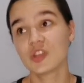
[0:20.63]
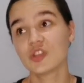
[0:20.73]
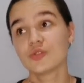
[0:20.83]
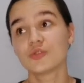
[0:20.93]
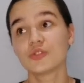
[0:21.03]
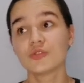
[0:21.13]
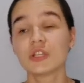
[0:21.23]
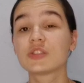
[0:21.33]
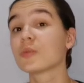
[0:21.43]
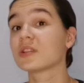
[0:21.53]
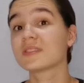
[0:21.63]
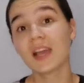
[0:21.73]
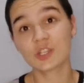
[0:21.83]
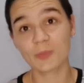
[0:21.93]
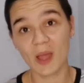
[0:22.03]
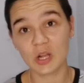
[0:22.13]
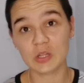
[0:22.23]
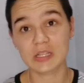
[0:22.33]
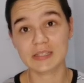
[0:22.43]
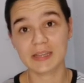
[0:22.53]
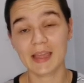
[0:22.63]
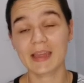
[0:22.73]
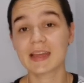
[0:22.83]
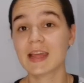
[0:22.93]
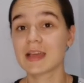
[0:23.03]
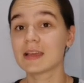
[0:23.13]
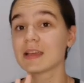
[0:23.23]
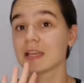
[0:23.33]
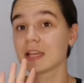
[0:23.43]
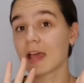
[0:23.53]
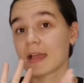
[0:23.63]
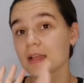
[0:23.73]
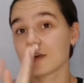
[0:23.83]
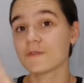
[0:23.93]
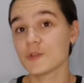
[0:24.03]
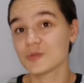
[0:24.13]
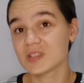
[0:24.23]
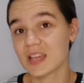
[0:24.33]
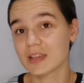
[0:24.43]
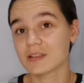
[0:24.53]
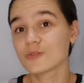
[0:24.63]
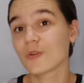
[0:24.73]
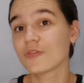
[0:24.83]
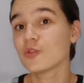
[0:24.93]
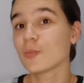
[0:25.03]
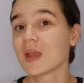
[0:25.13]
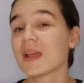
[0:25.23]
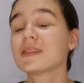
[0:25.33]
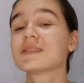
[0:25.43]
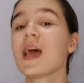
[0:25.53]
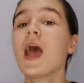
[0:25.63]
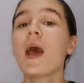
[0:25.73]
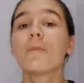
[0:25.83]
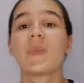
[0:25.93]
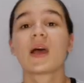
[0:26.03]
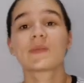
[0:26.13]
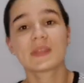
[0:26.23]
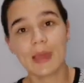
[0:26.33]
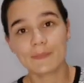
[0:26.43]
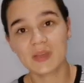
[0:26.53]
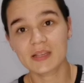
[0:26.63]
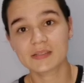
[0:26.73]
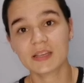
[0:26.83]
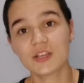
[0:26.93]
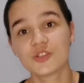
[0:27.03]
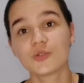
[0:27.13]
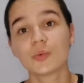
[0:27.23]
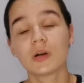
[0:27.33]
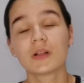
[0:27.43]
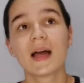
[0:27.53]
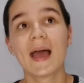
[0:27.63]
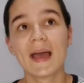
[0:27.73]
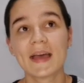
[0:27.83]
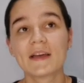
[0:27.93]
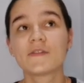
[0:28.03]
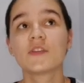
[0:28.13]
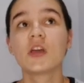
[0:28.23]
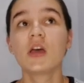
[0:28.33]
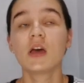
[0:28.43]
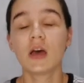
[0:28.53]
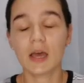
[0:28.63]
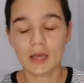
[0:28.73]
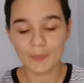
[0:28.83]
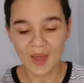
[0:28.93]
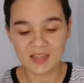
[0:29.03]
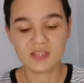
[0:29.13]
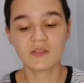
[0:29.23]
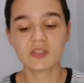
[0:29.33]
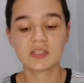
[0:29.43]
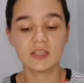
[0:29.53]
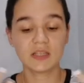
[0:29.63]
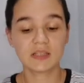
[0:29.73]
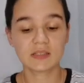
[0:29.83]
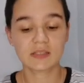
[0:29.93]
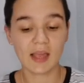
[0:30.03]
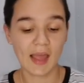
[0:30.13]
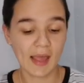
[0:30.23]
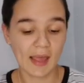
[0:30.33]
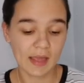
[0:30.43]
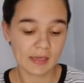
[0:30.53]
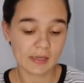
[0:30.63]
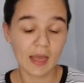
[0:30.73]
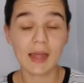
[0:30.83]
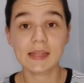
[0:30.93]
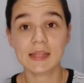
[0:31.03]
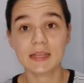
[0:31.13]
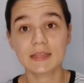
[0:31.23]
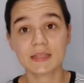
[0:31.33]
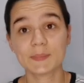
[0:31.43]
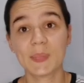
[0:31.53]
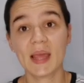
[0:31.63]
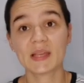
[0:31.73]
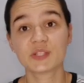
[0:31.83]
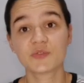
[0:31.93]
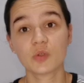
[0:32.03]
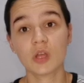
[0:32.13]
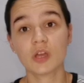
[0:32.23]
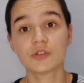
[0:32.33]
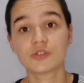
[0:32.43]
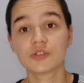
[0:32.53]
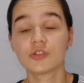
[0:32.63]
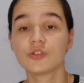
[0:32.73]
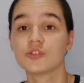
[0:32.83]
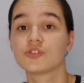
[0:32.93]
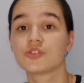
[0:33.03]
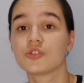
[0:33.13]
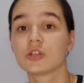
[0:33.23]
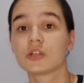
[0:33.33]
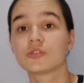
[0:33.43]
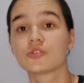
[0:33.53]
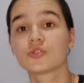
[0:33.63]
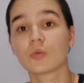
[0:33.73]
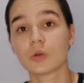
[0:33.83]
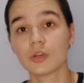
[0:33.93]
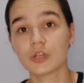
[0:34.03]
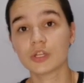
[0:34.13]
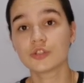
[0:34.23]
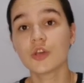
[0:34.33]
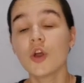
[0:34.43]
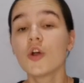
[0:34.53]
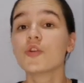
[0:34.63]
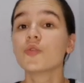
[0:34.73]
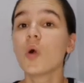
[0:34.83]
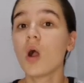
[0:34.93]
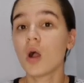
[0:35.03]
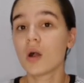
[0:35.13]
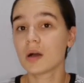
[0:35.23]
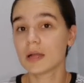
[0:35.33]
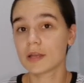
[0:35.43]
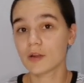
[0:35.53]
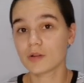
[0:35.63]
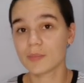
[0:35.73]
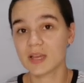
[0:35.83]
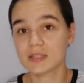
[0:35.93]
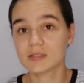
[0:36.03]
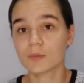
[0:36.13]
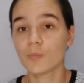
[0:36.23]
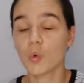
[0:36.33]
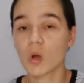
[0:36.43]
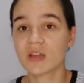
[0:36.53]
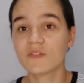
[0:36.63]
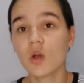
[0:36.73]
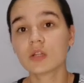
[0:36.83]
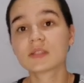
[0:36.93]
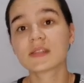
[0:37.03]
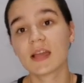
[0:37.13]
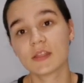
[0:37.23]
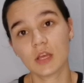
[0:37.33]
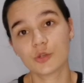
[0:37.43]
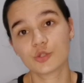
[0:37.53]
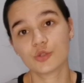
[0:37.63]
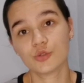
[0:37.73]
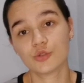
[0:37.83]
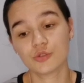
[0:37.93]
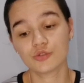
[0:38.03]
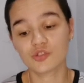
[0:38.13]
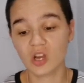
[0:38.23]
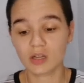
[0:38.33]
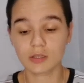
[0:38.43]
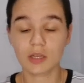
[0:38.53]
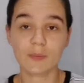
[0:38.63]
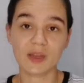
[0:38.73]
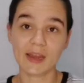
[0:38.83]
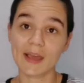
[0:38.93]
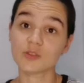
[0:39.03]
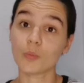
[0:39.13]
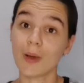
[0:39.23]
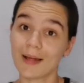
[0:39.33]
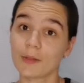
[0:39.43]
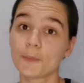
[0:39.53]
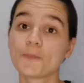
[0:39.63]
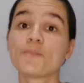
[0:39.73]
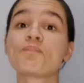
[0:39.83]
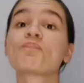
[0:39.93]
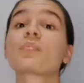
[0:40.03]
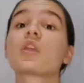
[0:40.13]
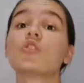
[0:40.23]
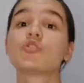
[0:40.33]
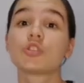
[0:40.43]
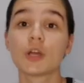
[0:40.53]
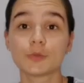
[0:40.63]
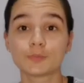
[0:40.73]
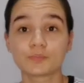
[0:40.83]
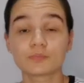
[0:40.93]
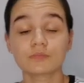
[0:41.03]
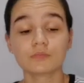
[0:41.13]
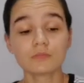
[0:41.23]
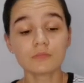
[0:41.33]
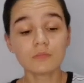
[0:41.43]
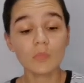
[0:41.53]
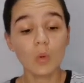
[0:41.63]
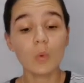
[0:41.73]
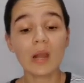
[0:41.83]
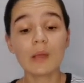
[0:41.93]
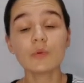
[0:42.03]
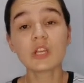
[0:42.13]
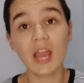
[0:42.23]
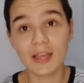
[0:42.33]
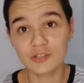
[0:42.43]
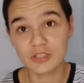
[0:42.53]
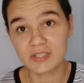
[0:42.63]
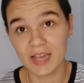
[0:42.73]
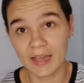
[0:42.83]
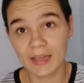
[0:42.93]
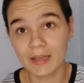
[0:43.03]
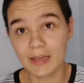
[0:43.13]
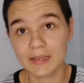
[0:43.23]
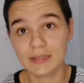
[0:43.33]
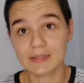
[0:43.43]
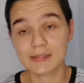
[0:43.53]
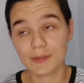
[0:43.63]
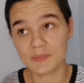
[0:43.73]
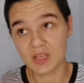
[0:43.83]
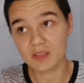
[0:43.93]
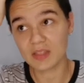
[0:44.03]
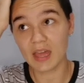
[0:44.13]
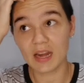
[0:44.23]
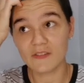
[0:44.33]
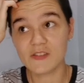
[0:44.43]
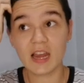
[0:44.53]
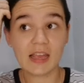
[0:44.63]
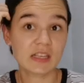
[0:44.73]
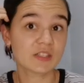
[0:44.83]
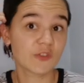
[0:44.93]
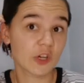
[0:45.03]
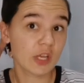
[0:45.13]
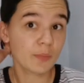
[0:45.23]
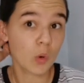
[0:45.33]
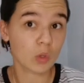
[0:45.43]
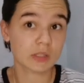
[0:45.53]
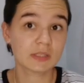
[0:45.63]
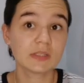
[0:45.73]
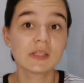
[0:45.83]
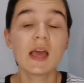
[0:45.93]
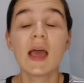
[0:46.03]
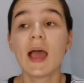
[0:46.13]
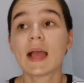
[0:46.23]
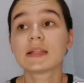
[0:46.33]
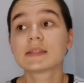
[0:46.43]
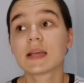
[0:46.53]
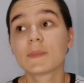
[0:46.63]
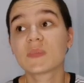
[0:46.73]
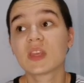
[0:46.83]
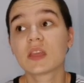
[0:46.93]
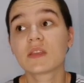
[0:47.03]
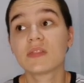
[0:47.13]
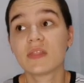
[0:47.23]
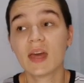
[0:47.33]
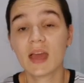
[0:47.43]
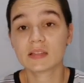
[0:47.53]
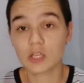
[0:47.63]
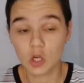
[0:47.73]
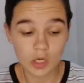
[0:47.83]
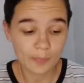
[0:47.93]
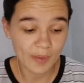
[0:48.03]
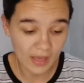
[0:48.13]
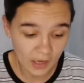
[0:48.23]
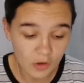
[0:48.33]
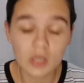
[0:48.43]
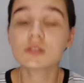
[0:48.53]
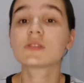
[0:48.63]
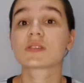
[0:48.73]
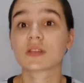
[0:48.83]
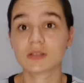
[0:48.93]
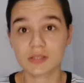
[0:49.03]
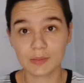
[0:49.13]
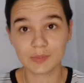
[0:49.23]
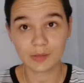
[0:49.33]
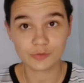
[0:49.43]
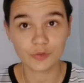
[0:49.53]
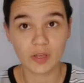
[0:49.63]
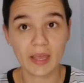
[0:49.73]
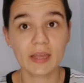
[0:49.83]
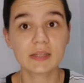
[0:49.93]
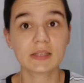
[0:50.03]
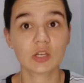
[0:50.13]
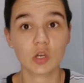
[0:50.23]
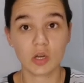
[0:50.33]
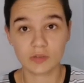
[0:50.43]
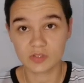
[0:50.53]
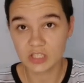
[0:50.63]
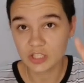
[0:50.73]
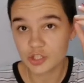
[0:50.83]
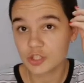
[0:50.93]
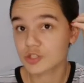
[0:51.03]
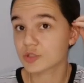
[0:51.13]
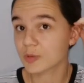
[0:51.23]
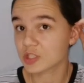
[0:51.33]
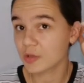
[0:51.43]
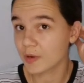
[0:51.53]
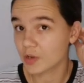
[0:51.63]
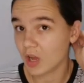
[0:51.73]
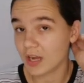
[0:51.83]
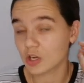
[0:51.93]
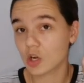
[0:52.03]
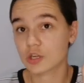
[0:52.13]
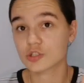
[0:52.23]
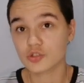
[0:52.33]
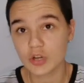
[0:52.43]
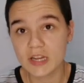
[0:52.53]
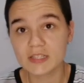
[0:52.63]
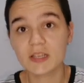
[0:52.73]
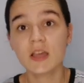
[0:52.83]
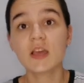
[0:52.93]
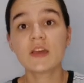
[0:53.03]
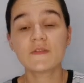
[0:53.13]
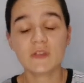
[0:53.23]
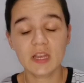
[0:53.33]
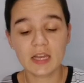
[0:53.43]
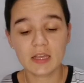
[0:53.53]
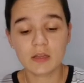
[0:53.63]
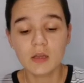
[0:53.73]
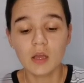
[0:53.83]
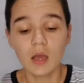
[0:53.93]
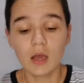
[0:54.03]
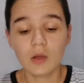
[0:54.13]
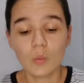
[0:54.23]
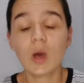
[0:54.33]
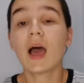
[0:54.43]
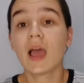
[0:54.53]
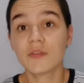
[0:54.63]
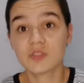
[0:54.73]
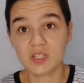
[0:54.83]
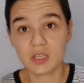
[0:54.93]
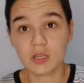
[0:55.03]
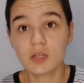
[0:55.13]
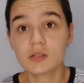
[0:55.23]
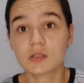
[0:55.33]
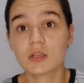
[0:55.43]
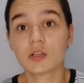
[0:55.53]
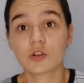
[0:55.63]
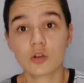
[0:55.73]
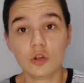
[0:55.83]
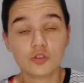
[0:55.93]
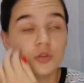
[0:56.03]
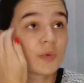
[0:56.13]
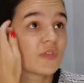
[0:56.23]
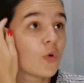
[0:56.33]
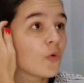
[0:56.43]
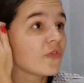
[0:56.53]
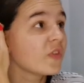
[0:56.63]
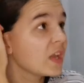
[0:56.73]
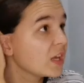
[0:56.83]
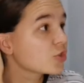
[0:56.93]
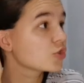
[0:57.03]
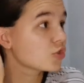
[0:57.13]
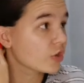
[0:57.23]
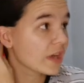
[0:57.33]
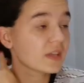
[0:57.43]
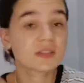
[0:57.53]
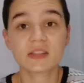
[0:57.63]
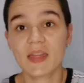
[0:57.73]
you do need to, we'll touch back on this again in like a few seconds or a few minutes, but with that being said, you will have activities and other things in place for those students or learners who are a little bit more advanced and those who do struggle a bit as well. So what I would like to say is something that I feel like is very important and something that a lot of parents can sometimes forget, and a lot of teachers, especially when you're under a lot of stress, feeling, well, I've seen it in a classroom before, feeling stressed